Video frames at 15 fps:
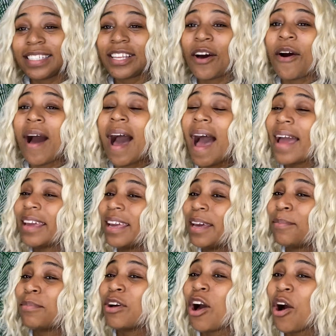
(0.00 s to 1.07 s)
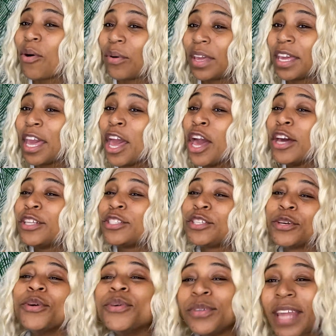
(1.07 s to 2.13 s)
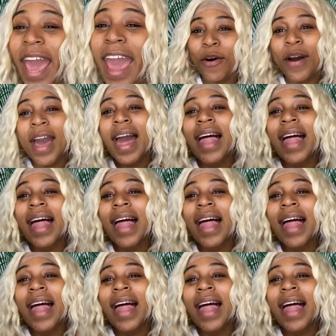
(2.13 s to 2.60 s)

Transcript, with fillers: So I am going today.